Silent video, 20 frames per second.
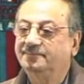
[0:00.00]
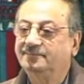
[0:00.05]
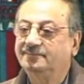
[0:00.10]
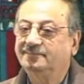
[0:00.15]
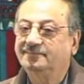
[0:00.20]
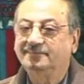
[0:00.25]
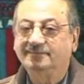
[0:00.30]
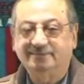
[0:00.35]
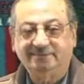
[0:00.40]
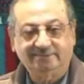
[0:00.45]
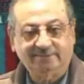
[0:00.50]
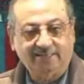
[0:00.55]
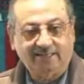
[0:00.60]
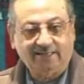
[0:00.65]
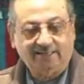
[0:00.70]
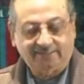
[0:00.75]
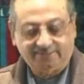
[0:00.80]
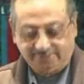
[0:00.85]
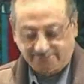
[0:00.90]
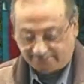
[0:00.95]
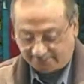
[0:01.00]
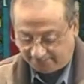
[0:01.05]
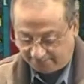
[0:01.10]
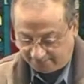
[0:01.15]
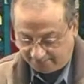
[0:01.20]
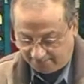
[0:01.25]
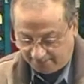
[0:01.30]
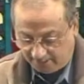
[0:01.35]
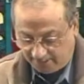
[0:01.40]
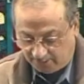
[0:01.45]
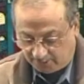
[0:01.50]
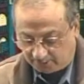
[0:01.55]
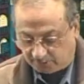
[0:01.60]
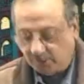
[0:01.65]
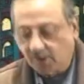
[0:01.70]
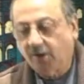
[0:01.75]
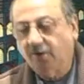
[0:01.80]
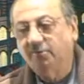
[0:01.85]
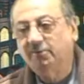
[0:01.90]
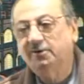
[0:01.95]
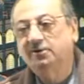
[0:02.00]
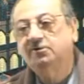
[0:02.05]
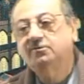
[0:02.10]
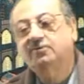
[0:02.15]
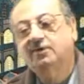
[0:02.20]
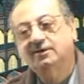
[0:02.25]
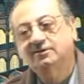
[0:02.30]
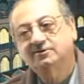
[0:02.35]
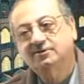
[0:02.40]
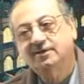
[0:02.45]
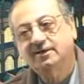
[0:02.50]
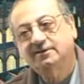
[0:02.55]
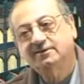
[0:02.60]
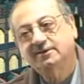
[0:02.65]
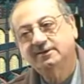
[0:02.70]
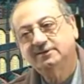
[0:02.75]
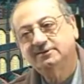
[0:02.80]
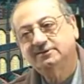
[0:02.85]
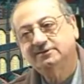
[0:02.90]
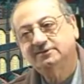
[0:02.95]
Not. So how will you translate this?